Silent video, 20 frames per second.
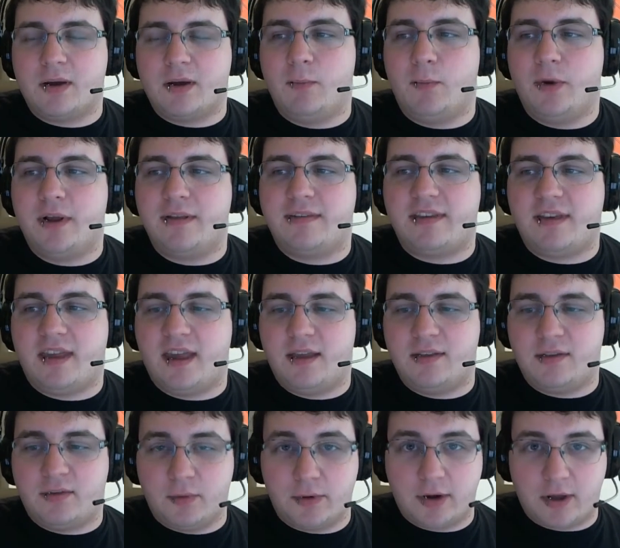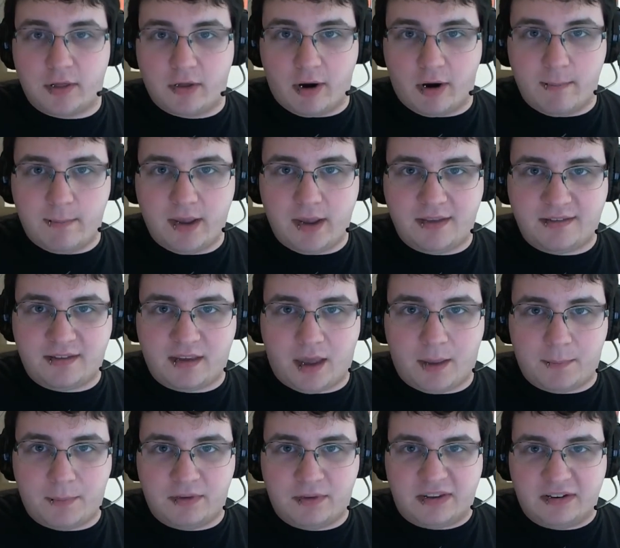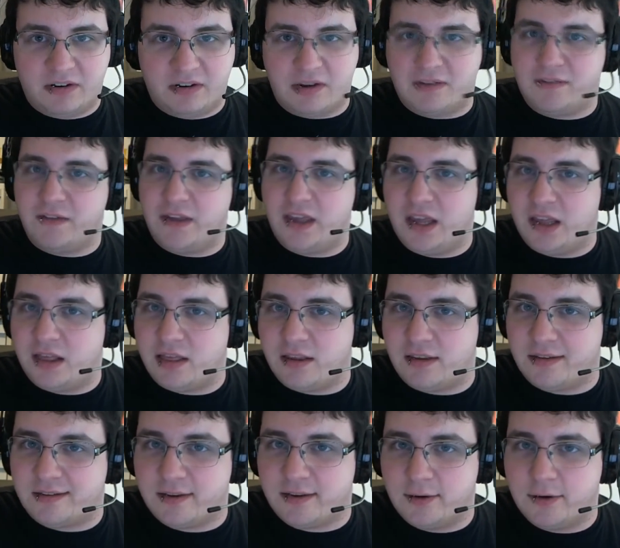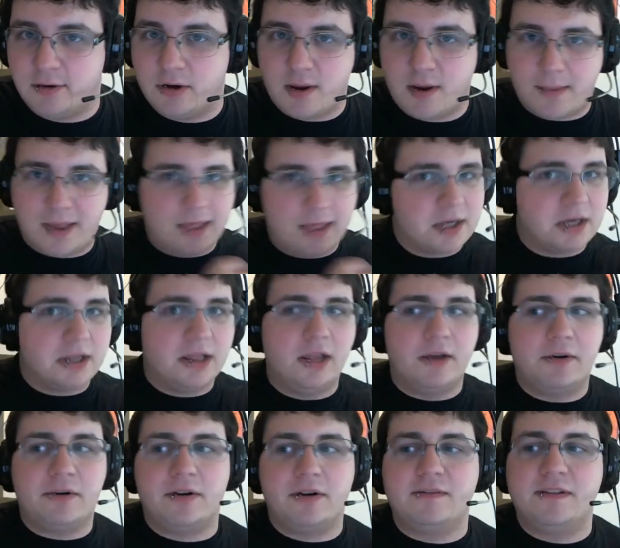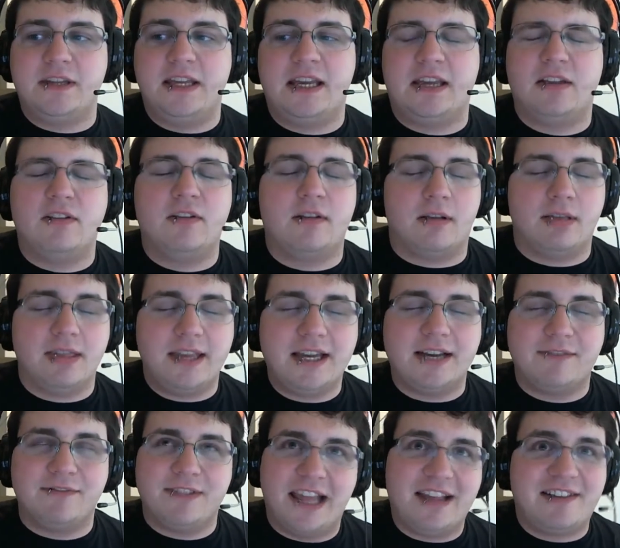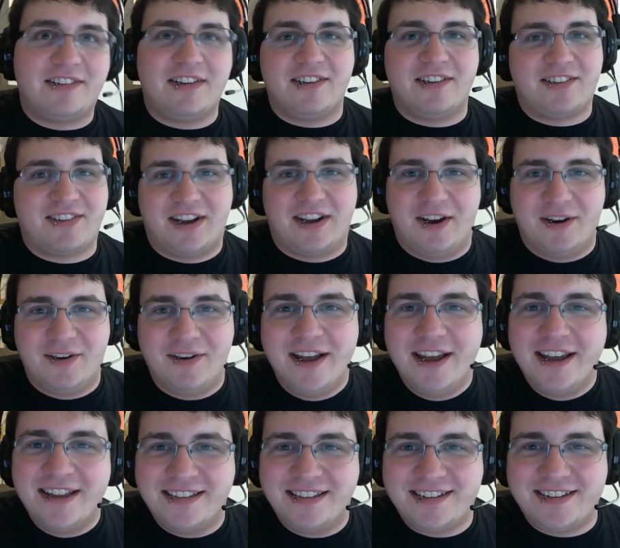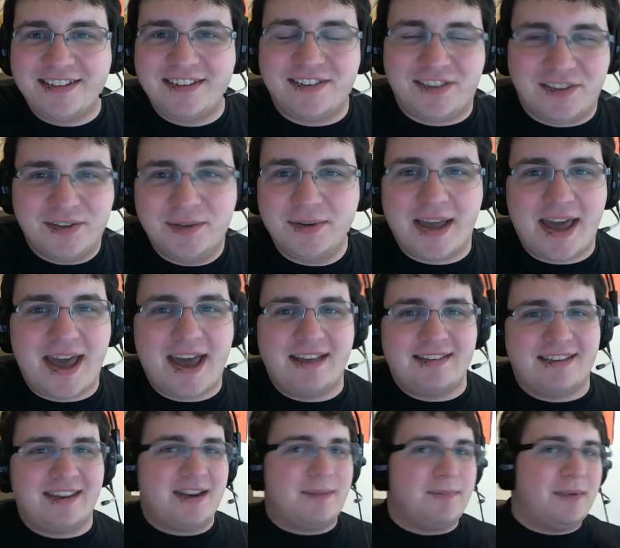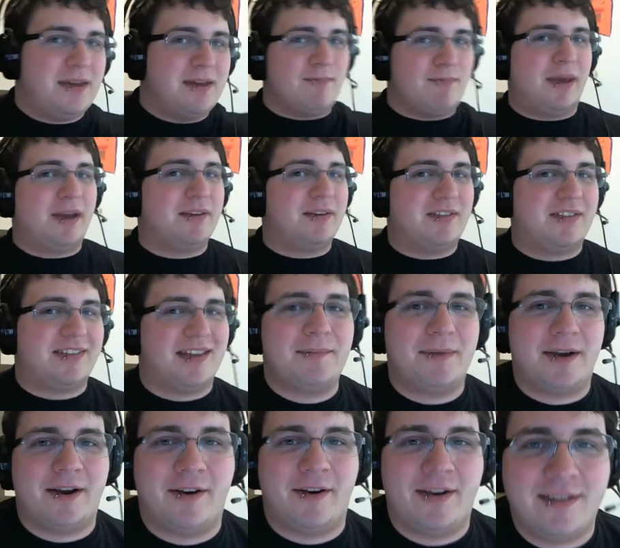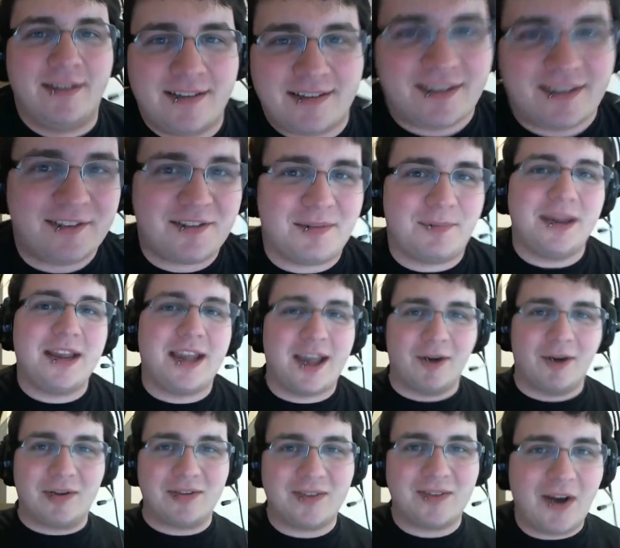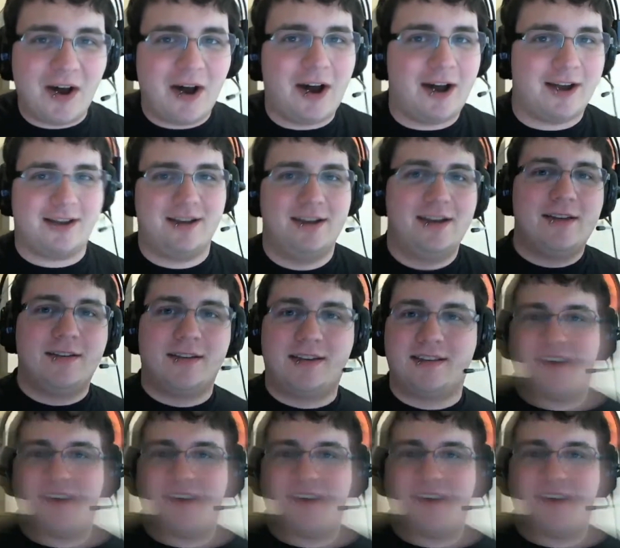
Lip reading: once again to another amazing episode of In the Zone, my little Learn of League of Legends show to teach you guys how to be a better summoner and to teach me how to talk, because I have